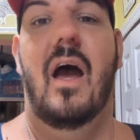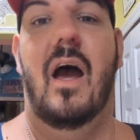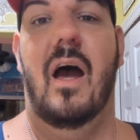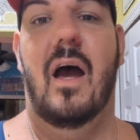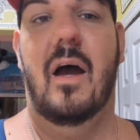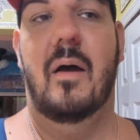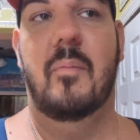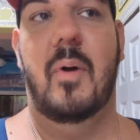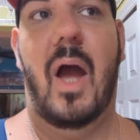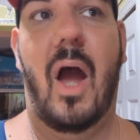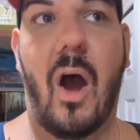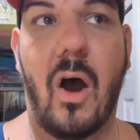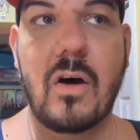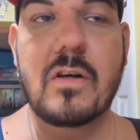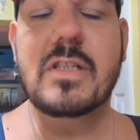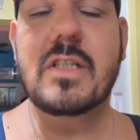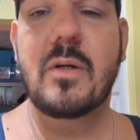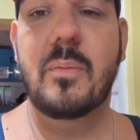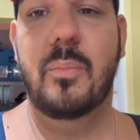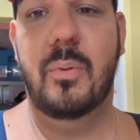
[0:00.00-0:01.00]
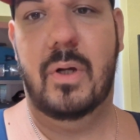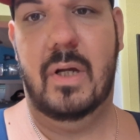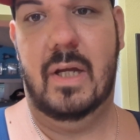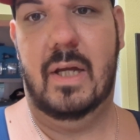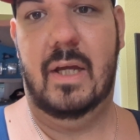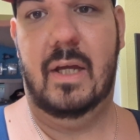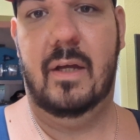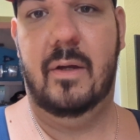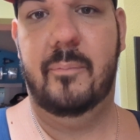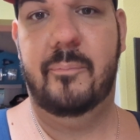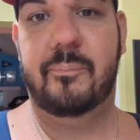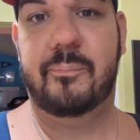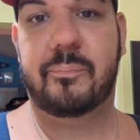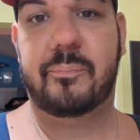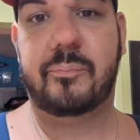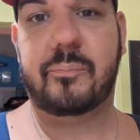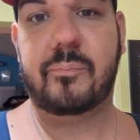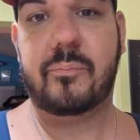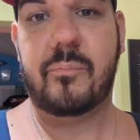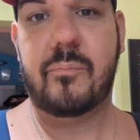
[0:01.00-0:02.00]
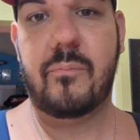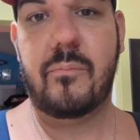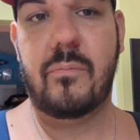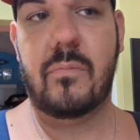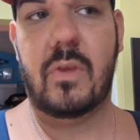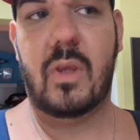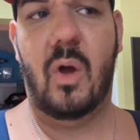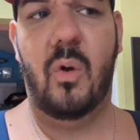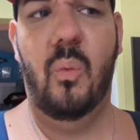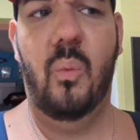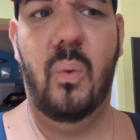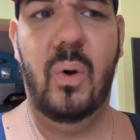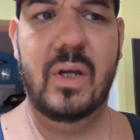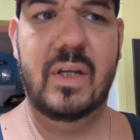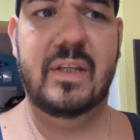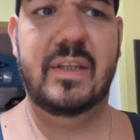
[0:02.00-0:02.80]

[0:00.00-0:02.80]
I also bring one